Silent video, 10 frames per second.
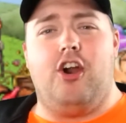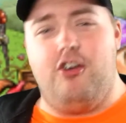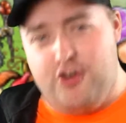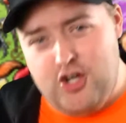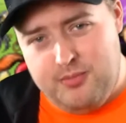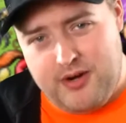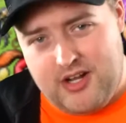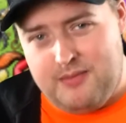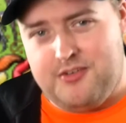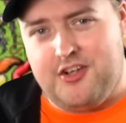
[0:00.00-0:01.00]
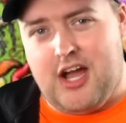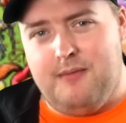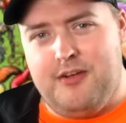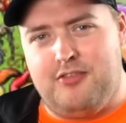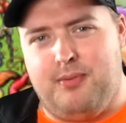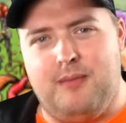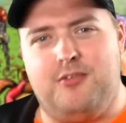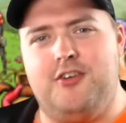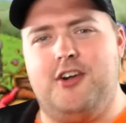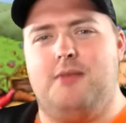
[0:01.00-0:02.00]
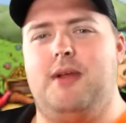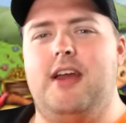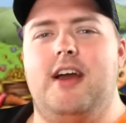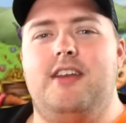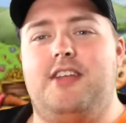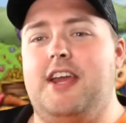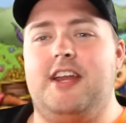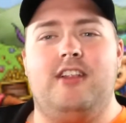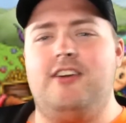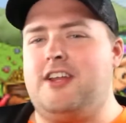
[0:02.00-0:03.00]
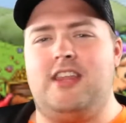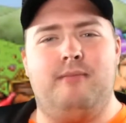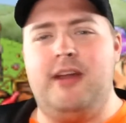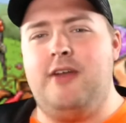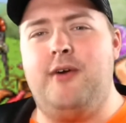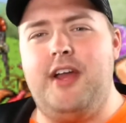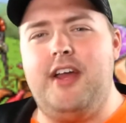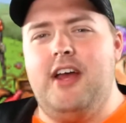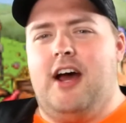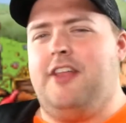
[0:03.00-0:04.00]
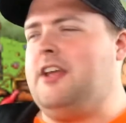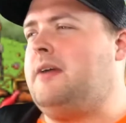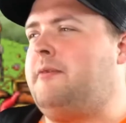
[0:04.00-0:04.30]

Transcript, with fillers: darn noob when it comes to comics, but I'm still going to be taking a look at them anyway. I think